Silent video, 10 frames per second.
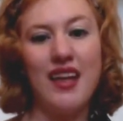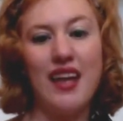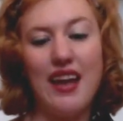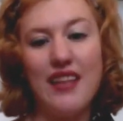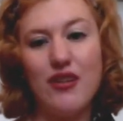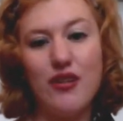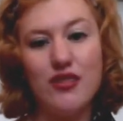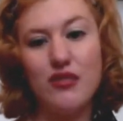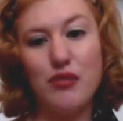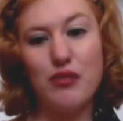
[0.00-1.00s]
And they're
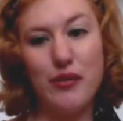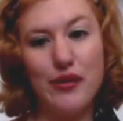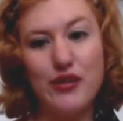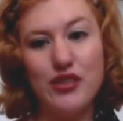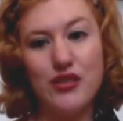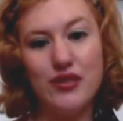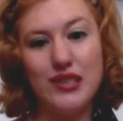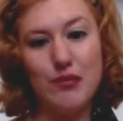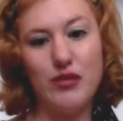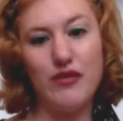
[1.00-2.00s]
also probably going to use
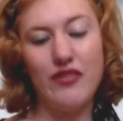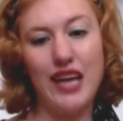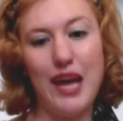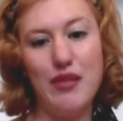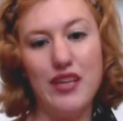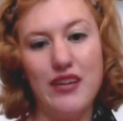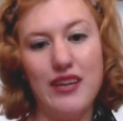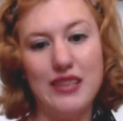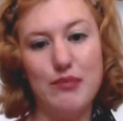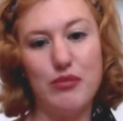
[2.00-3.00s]
simpler vocabulary
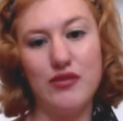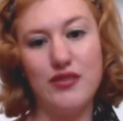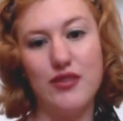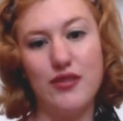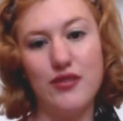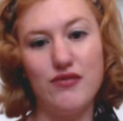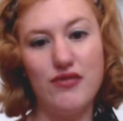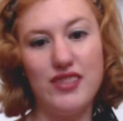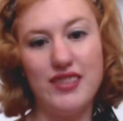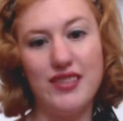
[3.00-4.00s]
as opposed to those
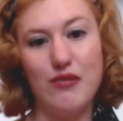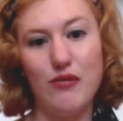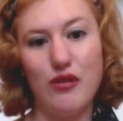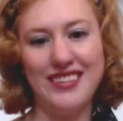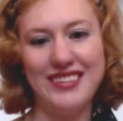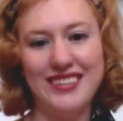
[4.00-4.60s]
50-cent words.